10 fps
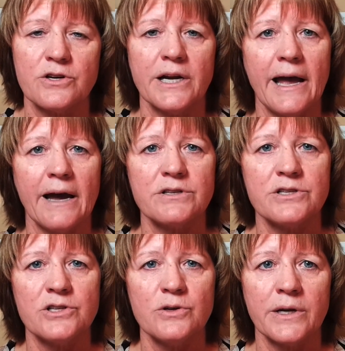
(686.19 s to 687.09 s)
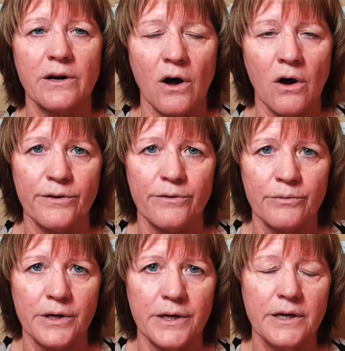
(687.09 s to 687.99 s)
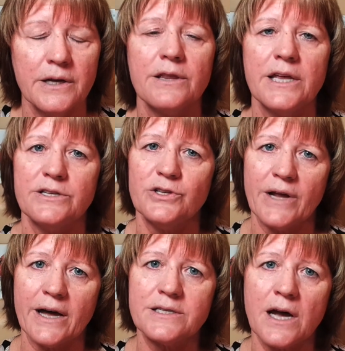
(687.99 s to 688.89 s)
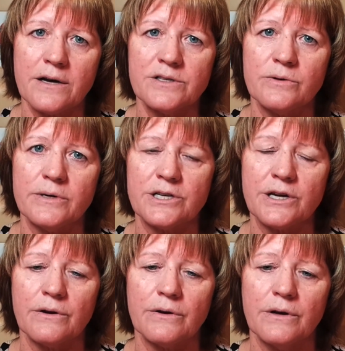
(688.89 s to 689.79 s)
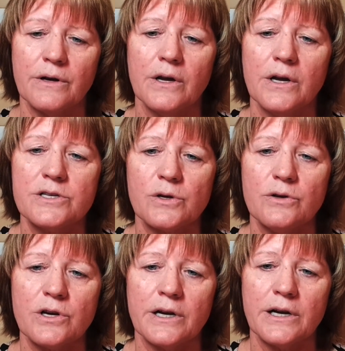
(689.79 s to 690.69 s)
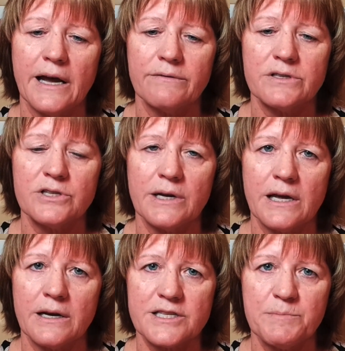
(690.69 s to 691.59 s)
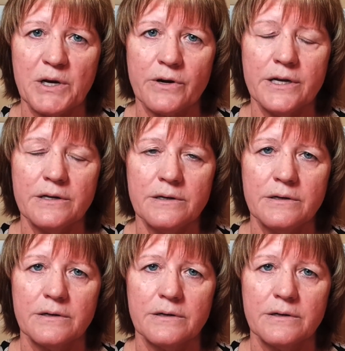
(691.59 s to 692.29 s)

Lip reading: You're going to have to do it at all 3. They do not talk to each other. So you're going to have to do it at Experian.